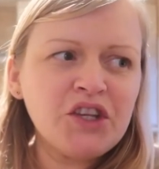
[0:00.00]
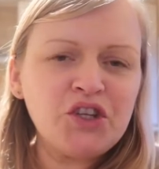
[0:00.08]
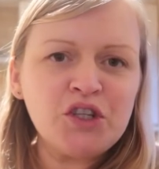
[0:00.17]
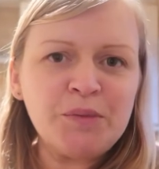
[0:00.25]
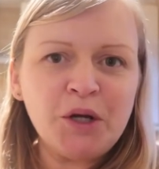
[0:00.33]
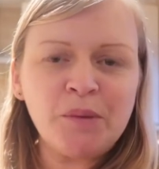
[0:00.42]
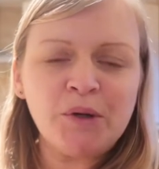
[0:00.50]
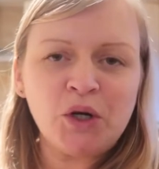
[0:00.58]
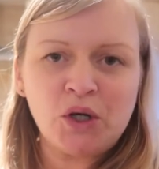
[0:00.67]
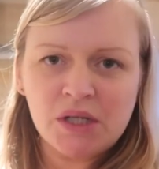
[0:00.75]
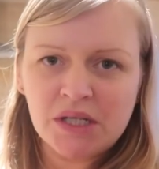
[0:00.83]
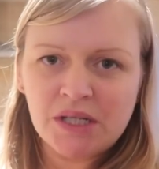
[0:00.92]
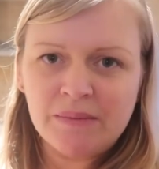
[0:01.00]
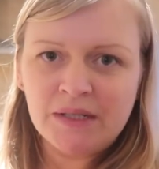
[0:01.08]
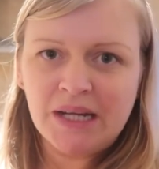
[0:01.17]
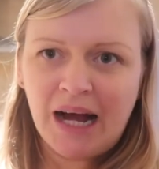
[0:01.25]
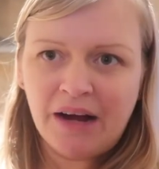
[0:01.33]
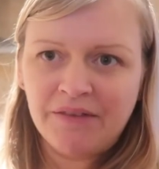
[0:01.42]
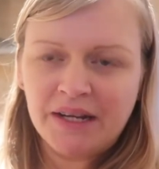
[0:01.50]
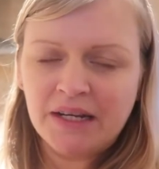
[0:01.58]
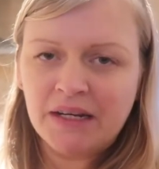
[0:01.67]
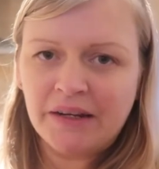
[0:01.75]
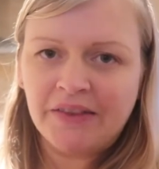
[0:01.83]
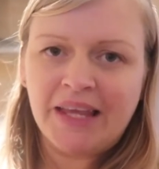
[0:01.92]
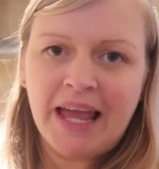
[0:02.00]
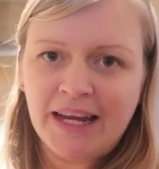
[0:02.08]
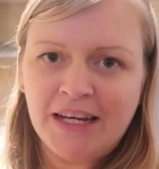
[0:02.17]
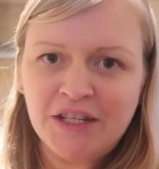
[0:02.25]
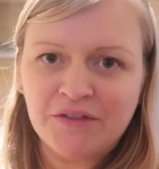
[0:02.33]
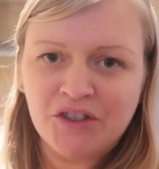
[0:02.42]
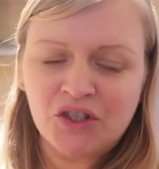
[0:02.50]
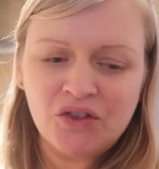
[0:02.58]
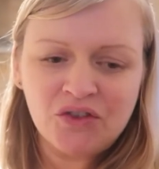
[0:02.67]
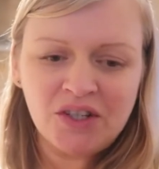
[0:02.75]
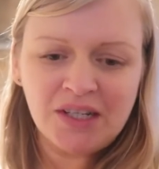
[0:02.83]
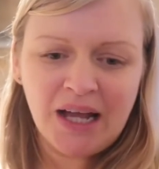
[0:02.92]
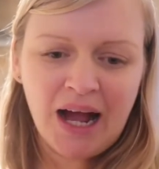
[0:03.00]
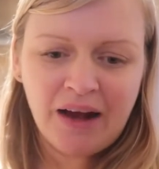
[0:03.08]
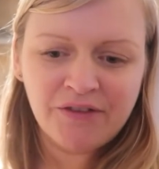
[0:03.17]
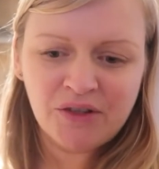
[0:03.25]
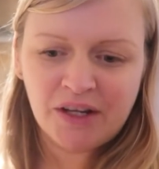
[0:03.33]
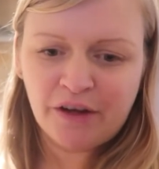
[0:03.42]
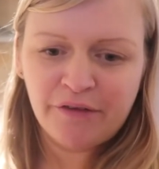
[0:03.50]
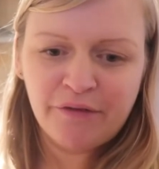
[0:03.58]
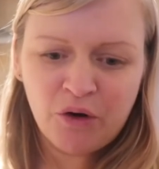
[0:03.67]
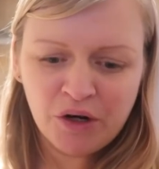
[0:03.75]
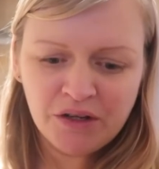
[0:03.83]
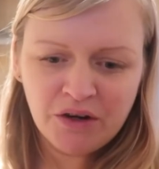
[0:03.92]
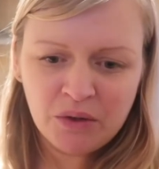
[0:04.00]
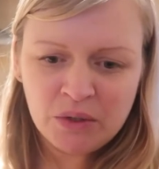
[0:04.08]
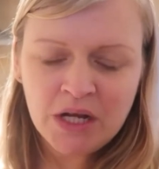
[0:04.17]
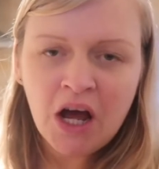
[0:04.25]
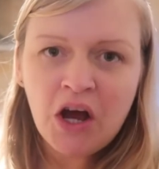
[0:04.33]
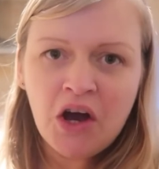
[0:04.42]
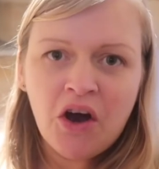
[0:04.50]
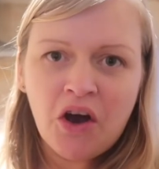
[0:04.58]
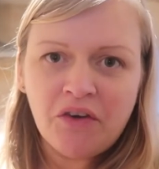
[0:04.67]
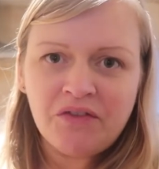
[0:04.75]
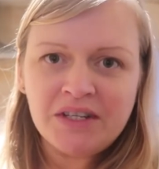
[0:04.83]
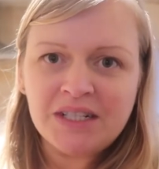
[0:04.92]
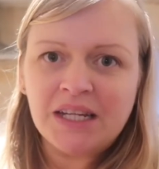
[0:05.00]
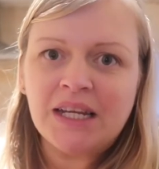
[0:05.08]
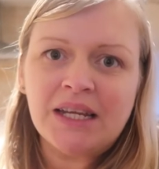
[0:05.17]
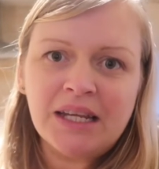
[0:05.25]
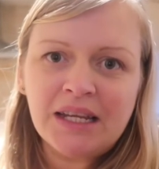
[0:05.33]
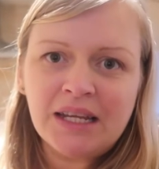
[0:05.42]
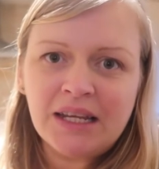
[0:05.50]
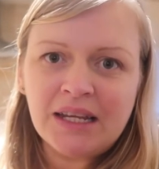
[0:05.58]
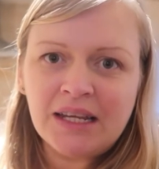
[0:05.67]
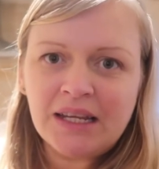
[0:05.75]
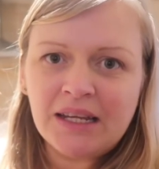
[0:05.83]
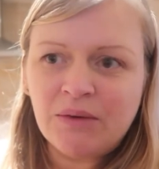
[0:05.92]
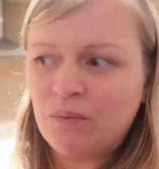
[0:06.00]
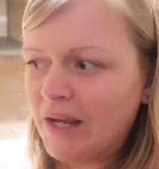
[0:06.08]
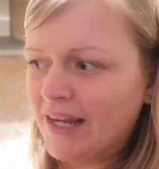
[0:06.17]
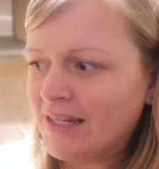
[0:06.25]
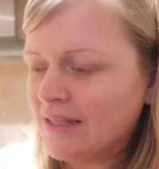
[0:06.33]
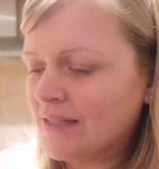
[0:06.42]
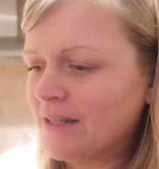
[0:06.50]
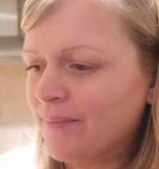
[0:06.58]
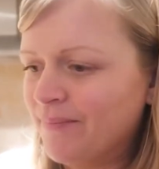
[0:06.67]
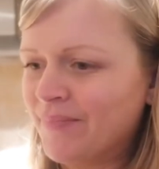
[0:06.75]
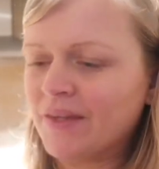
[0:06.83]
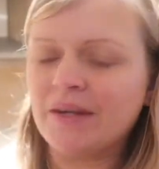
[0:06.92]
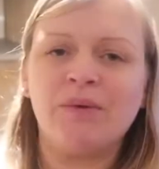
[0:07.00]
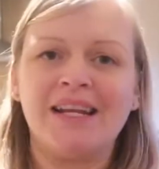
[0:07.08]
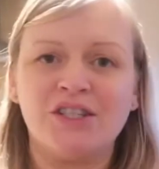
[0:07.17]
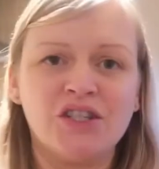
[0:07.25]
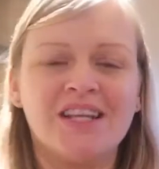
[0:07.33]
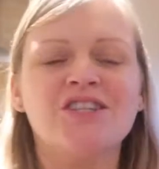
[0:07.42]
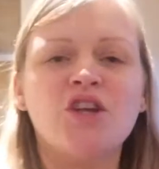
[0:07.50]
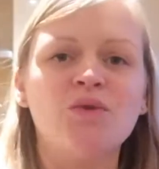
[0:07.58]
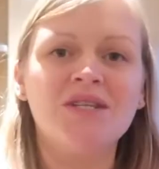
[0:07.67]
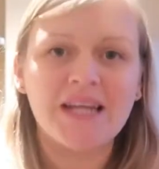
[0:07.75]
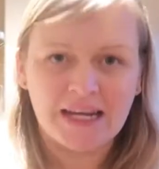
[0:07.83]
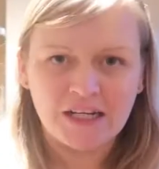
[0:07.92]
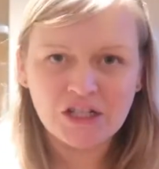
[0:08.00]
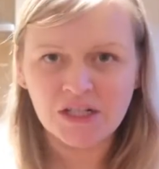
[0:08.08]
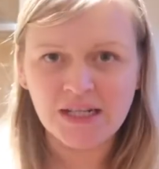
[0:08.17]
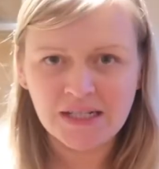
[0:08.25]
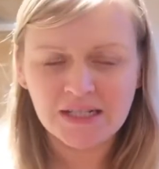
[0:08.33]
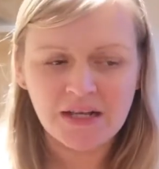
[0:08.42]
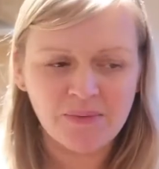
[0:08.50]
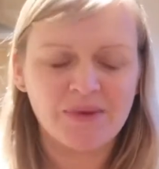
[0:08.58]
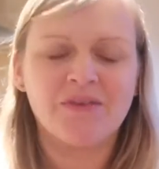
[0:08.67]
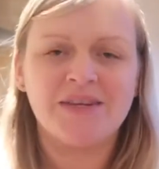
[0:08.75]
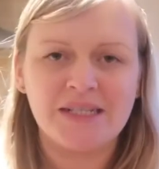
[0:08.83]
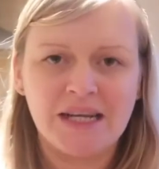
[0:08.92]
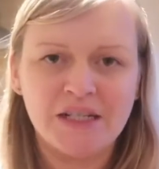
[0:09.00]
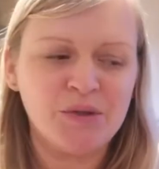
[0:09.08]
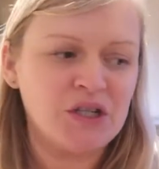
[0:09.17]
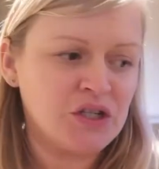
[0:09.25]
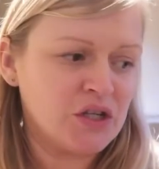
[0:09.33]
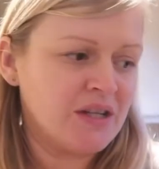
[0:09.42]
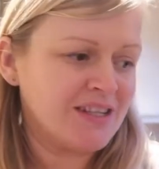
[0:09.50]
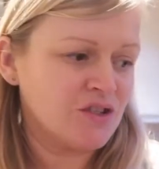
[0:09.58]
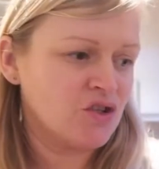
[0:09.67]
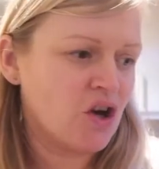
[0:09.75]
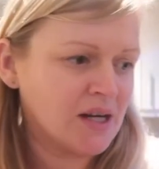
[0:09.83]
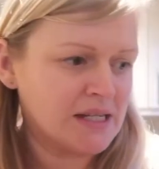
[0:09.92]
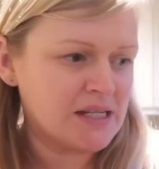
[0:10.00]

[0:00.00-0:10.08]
you just become accustomed to having the age of children that you have. So like a 4-year-old obviously is there's no danger necessarily. Well, there is danger, but there's not